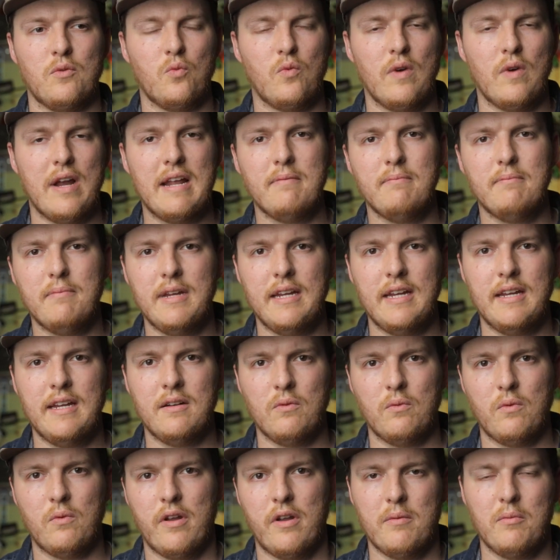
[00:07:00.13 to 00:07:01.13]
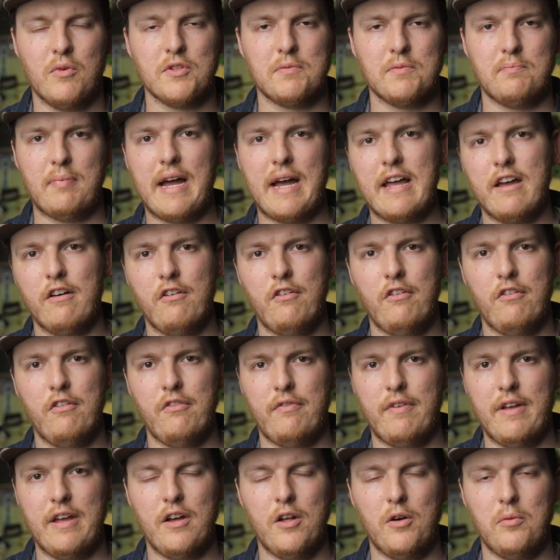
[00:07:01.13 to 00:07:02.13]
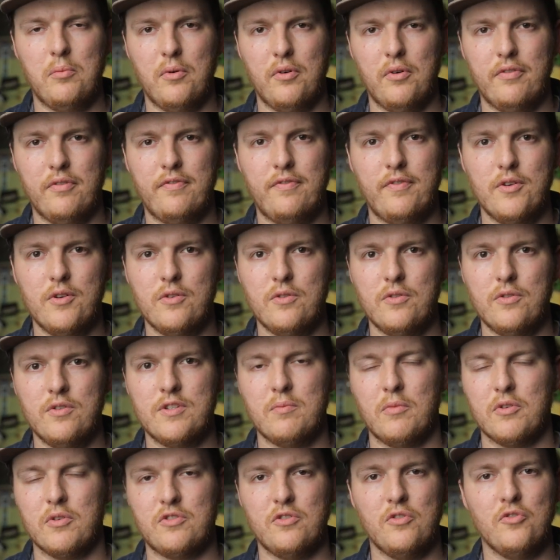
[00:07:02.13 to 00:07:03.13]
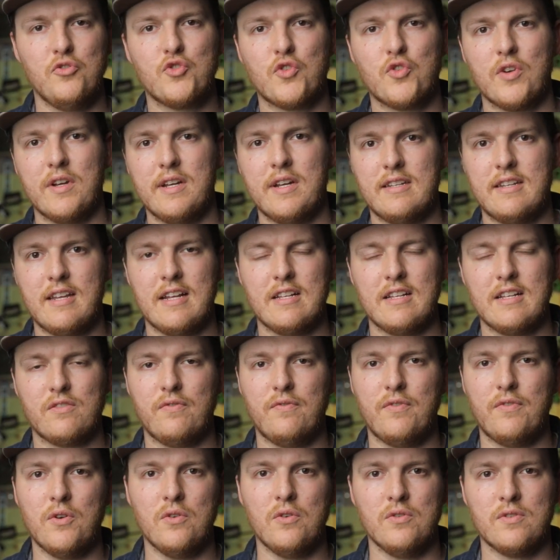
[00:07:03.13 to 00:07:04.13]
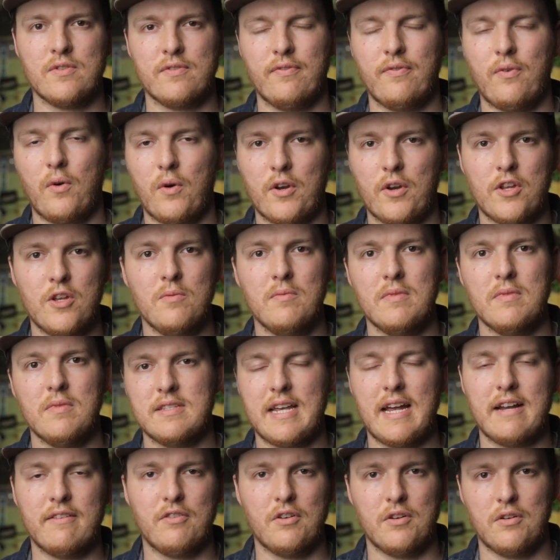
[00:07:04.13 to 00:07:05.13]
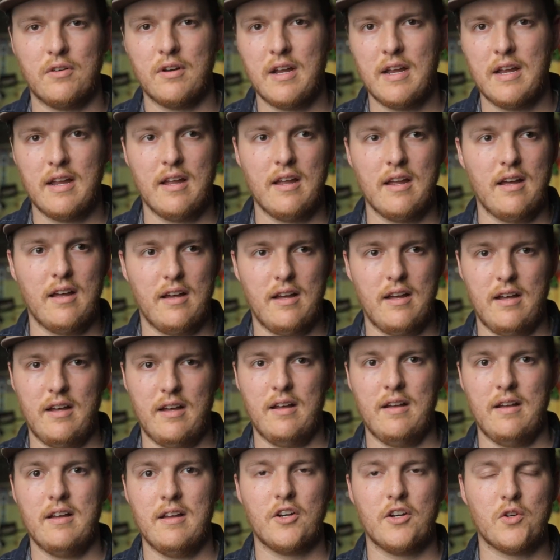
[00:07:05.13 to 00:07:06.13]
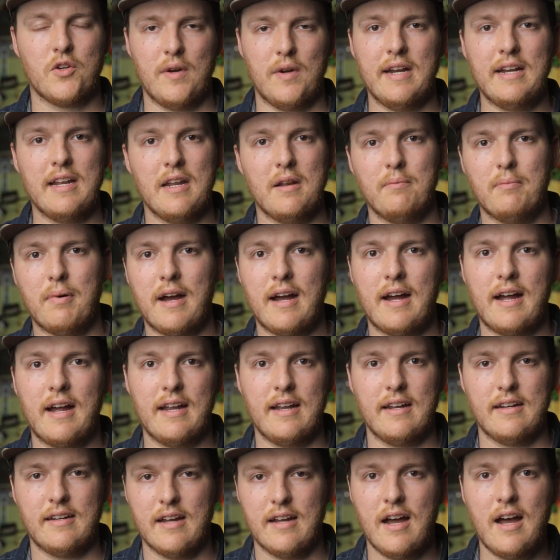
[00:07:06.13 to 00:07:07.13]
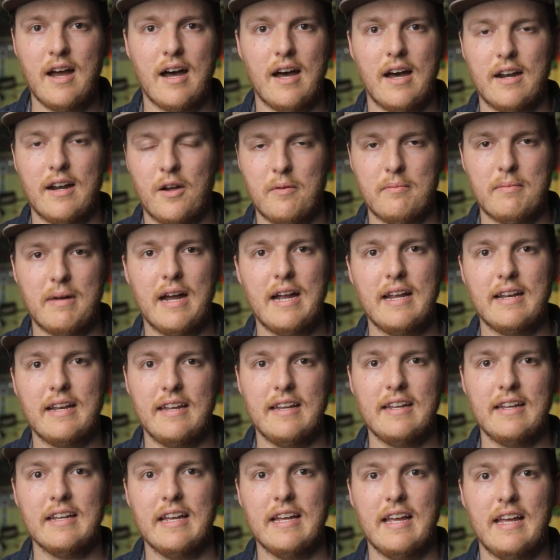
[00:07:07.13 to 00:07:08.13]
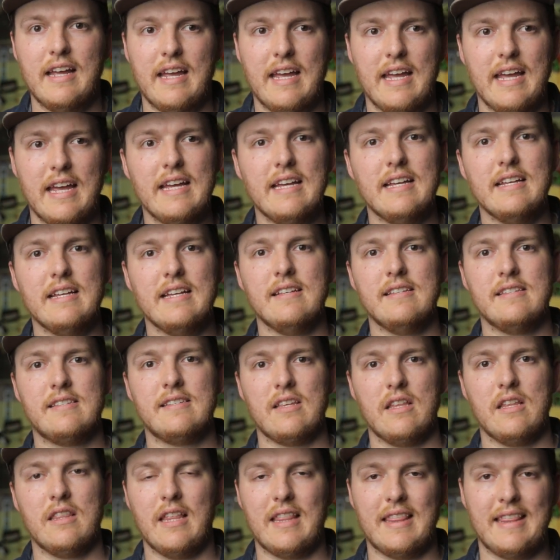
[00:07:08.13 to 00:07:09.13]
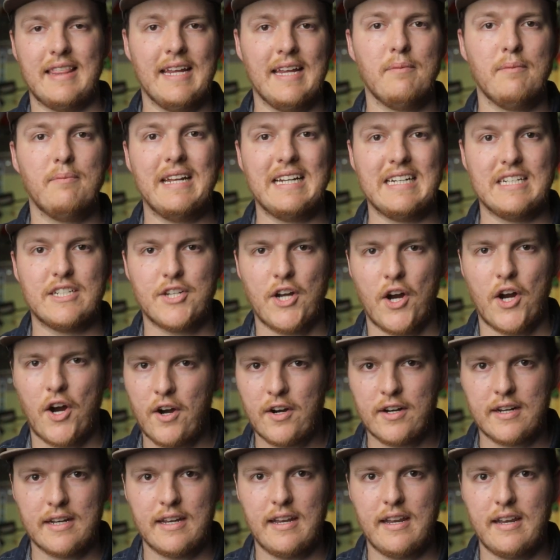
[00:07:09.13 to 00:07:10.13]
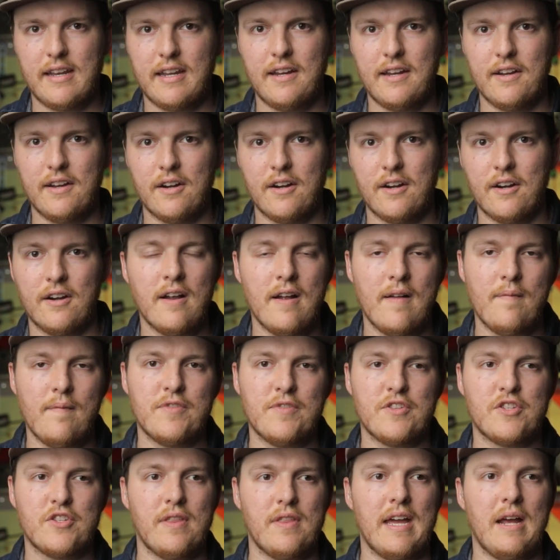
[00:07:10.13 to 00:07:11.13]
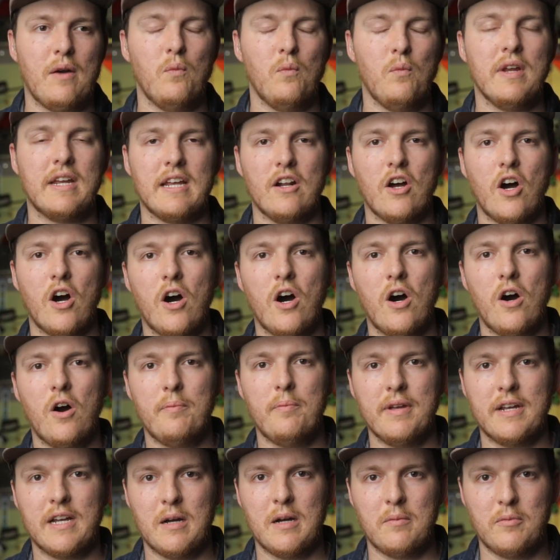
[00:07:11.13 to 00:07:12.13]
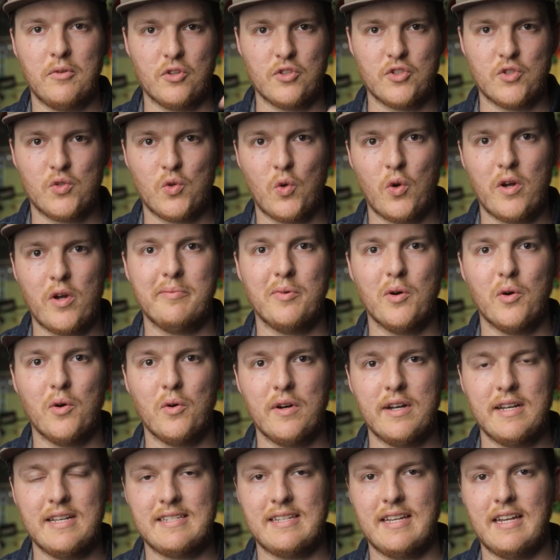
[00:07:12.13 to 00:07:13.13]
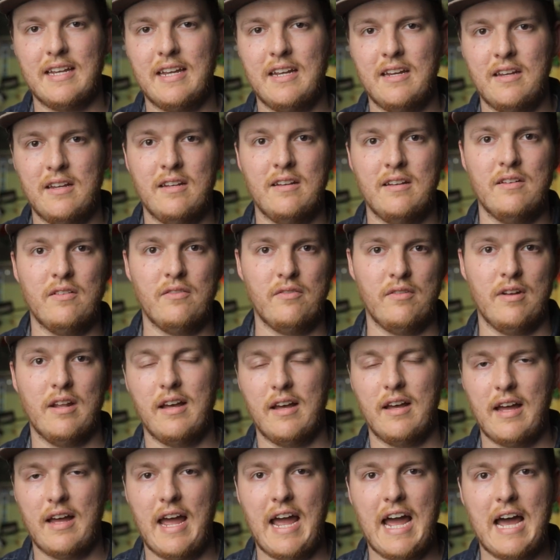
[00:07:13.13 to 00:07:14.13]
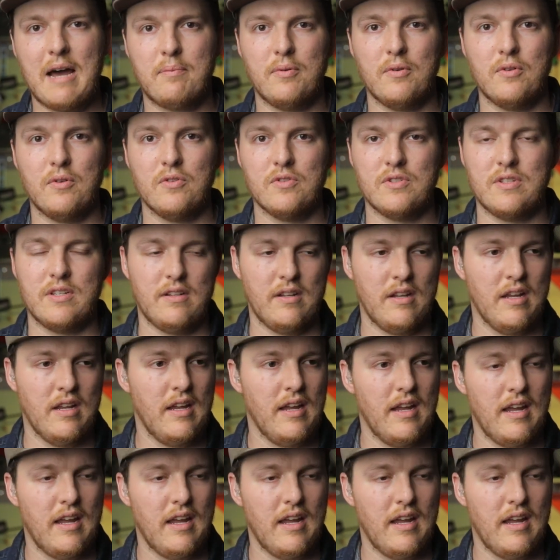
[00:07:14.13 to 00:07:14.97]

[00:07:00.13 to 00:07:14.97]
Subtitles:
red meat, one of the most bioavailable foods, most nutrient-dense foods for humans ever created by God Almighty, is the thing being targeted here so that we can all become little soy boys eating apples and